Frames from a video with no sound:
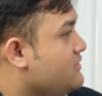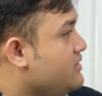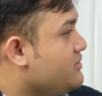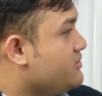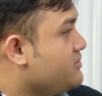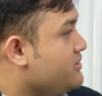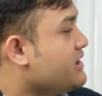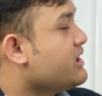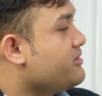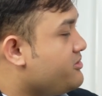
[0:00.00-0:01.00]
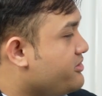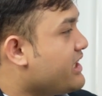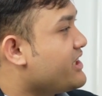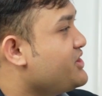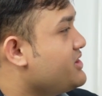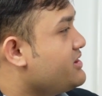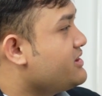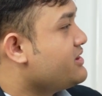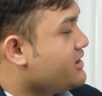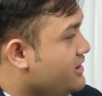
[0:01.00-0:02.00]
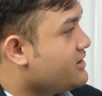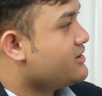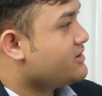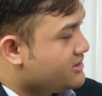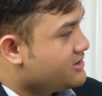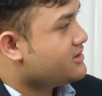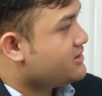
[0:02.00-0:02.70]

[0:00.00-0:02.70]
problems in the long run. Yeah, fractures.